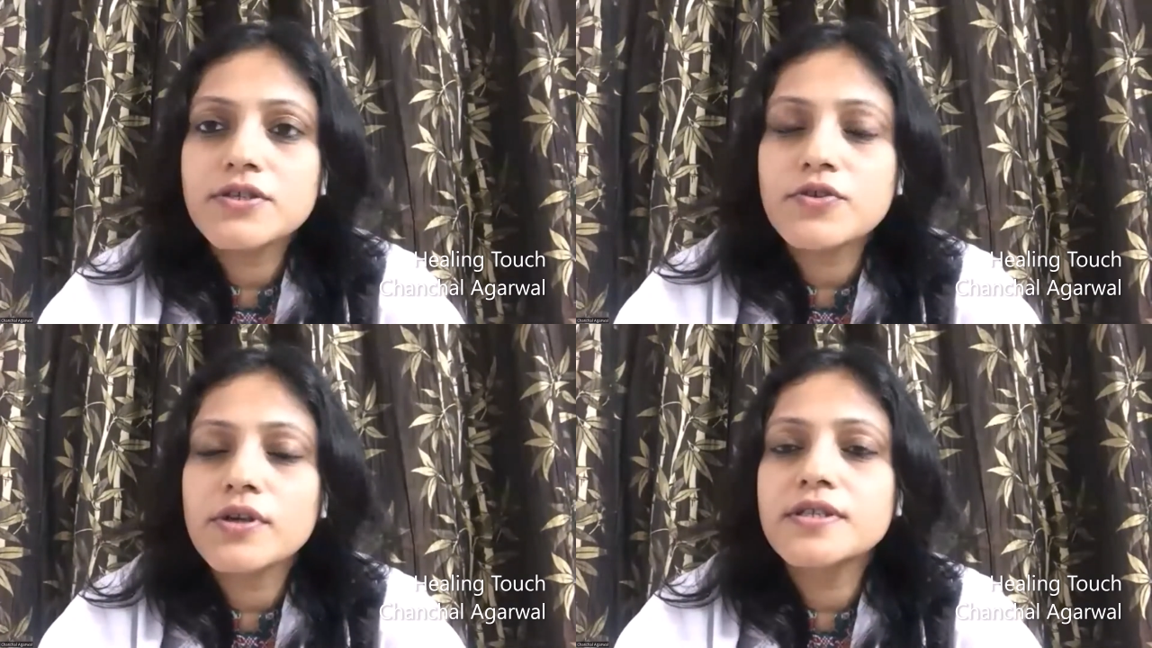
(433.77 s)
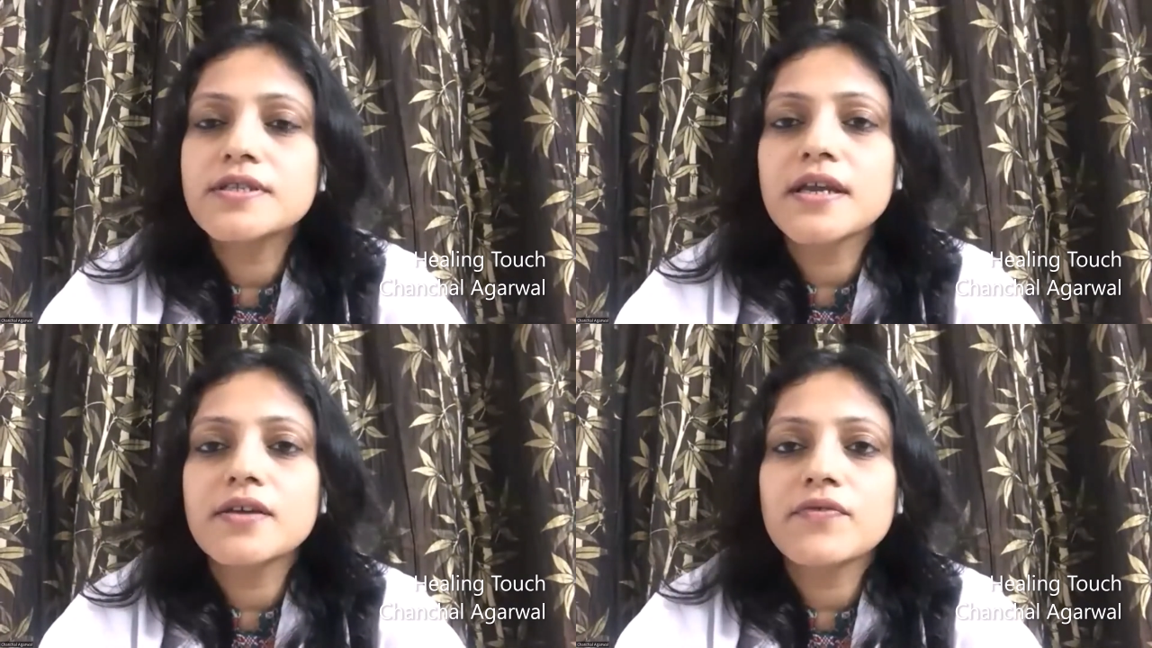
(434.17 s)
joints
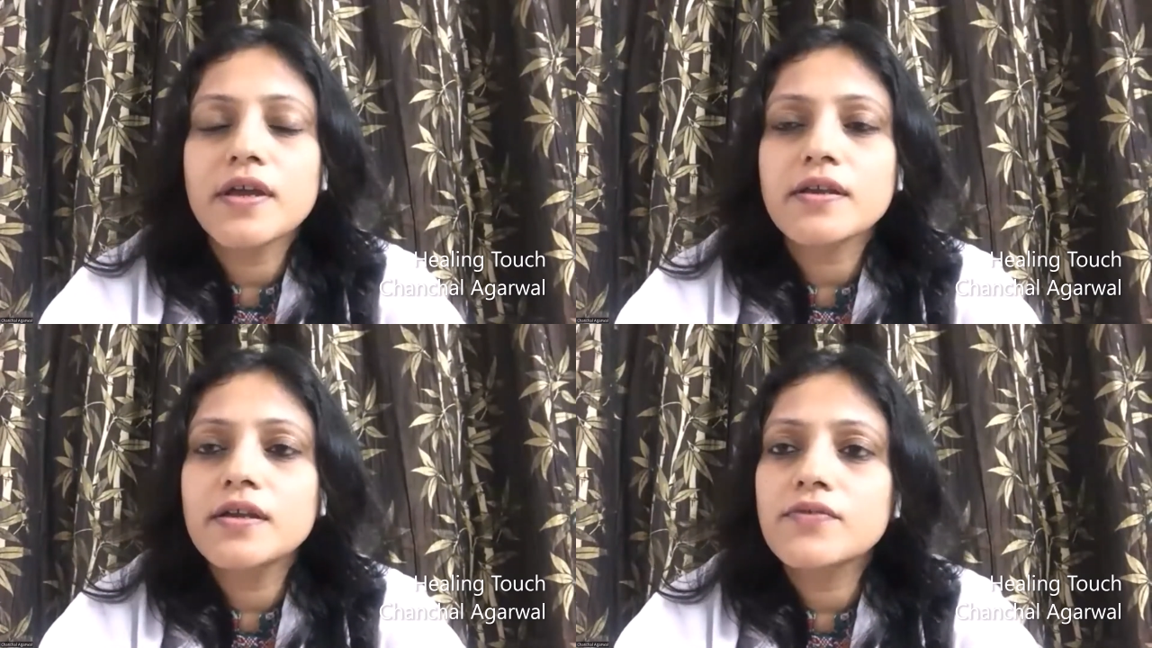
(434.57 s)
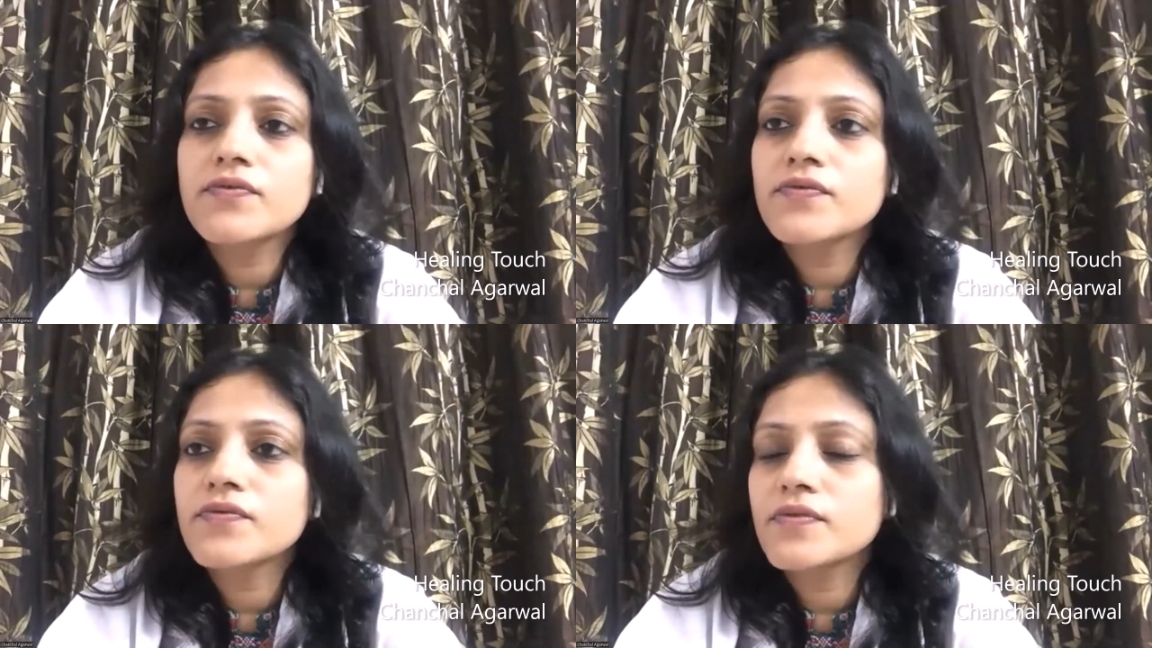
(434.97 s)
get affected if
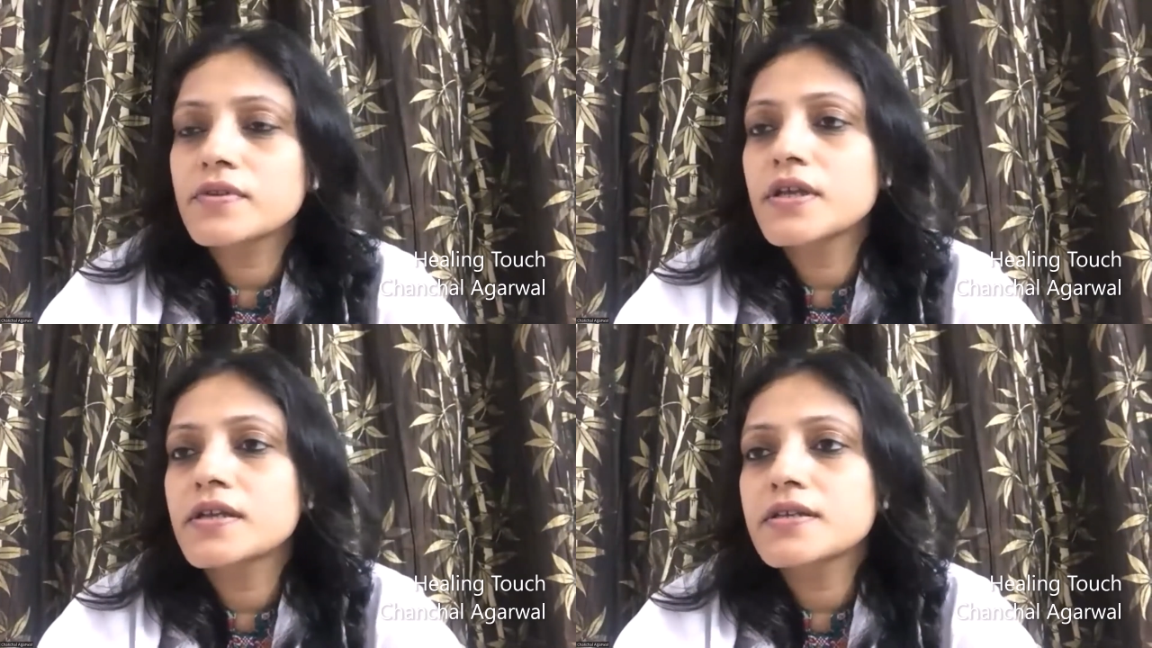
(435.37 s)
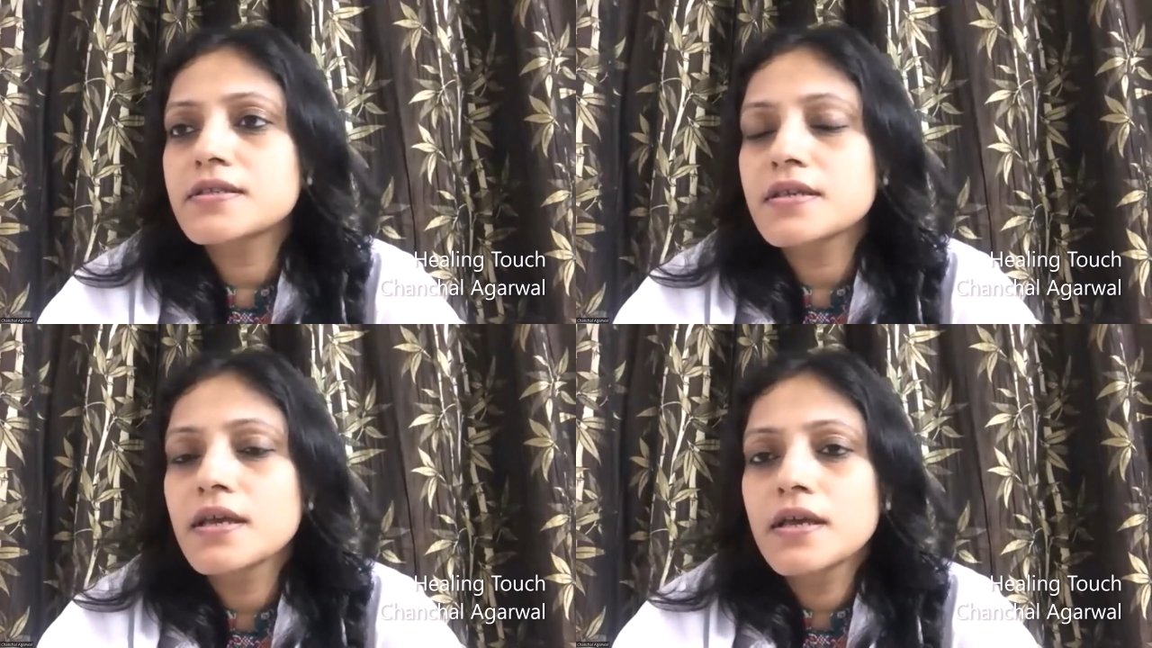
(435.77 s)
there
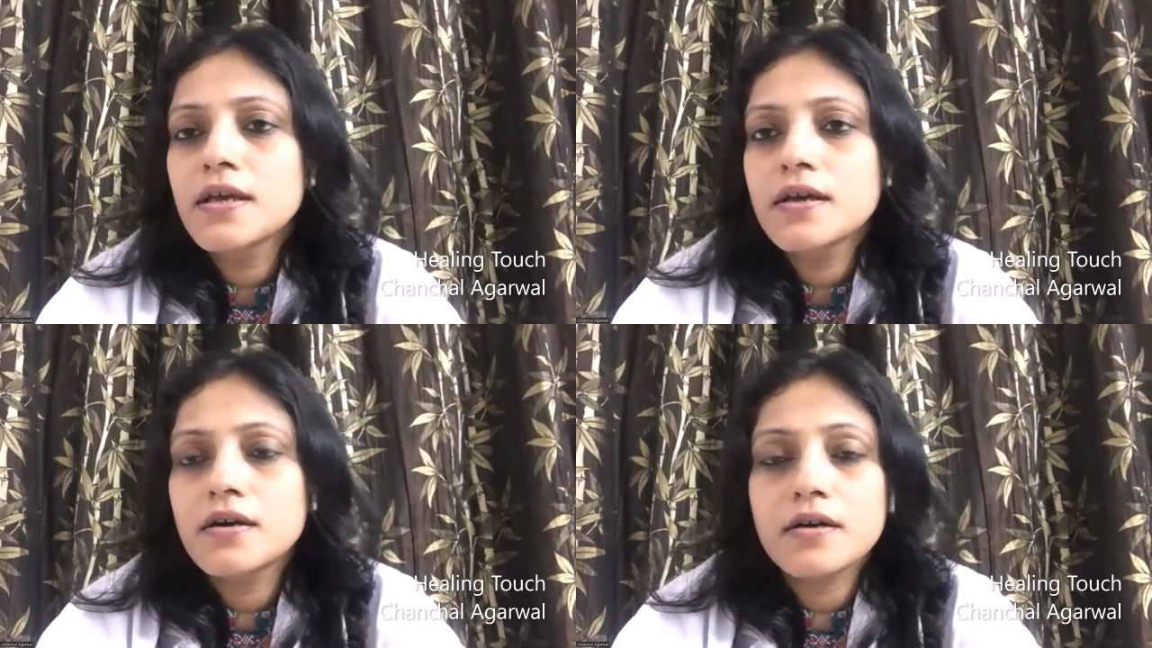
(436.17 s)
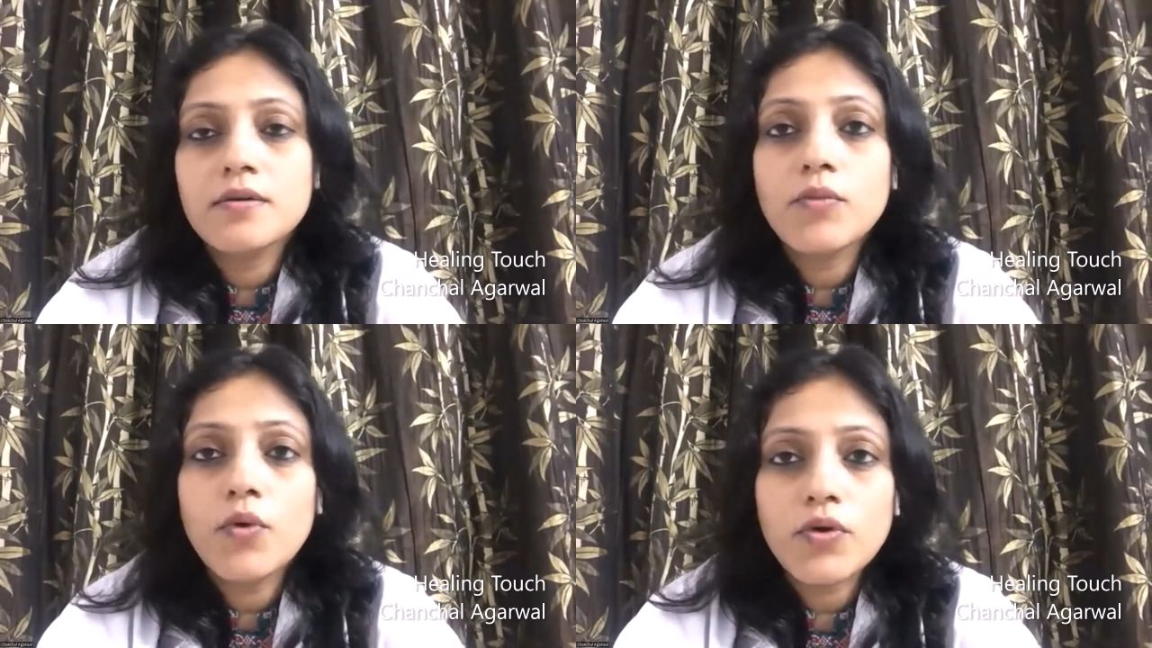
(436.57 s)
is
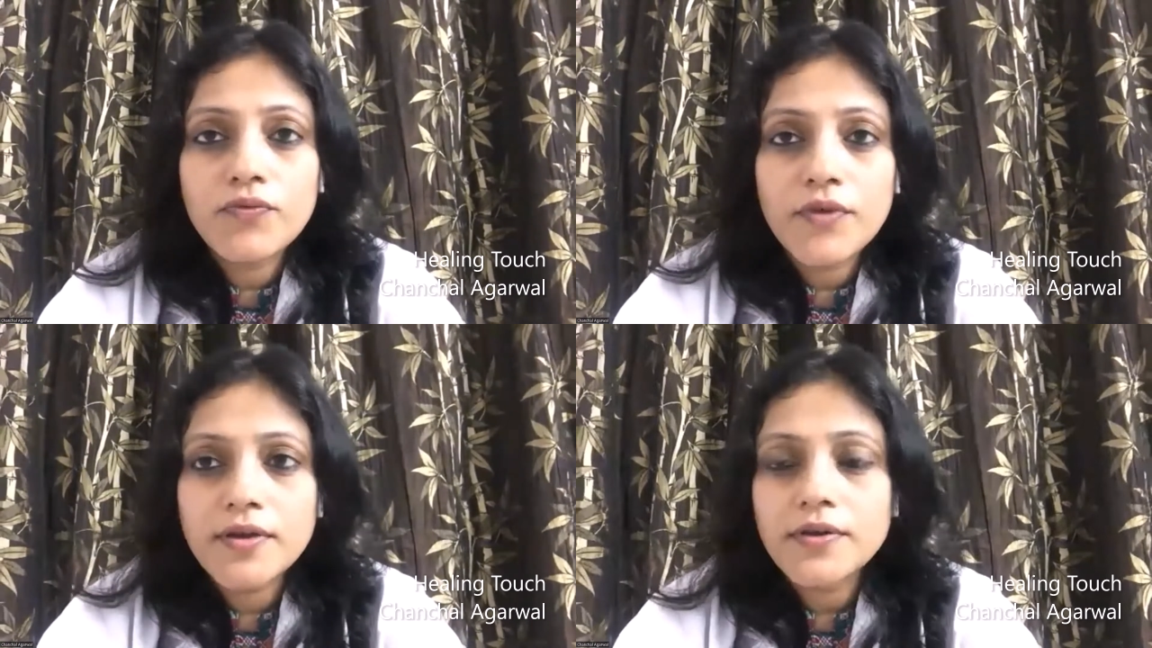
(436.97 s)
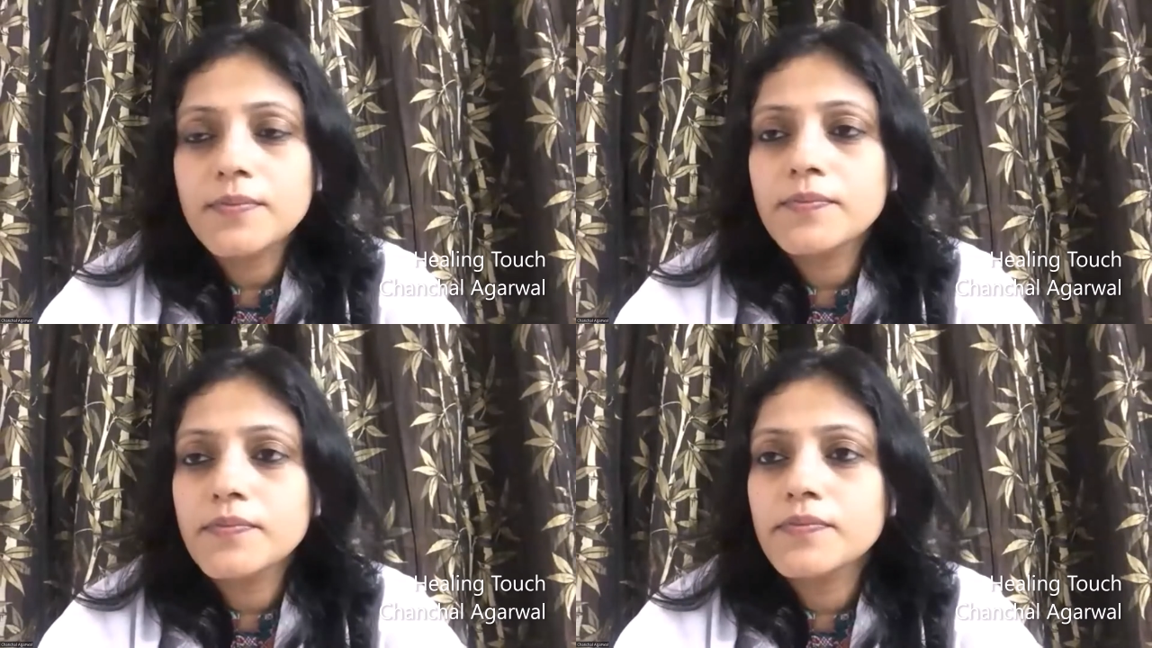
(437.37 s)
more weight.
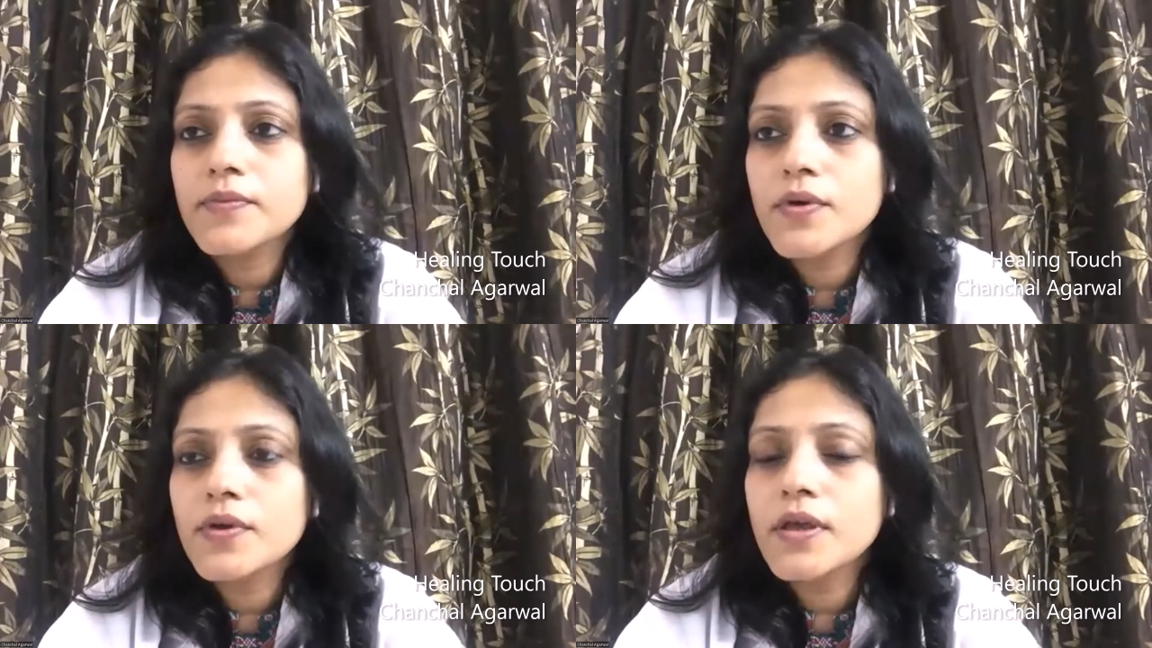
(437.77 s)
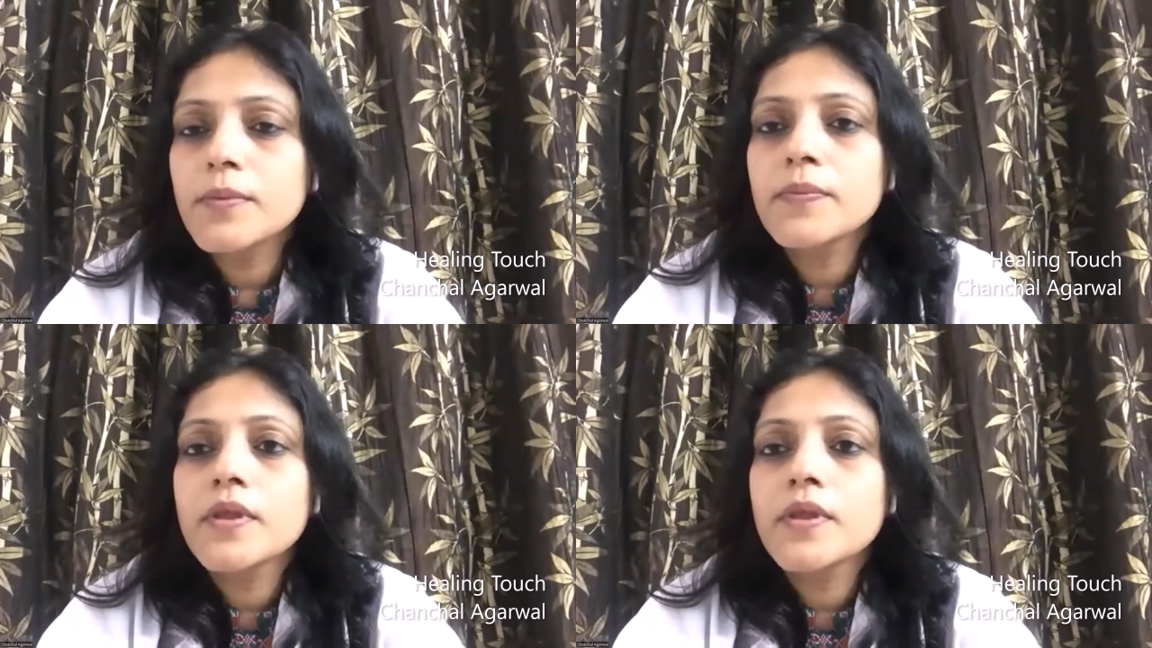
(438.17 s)
Okay.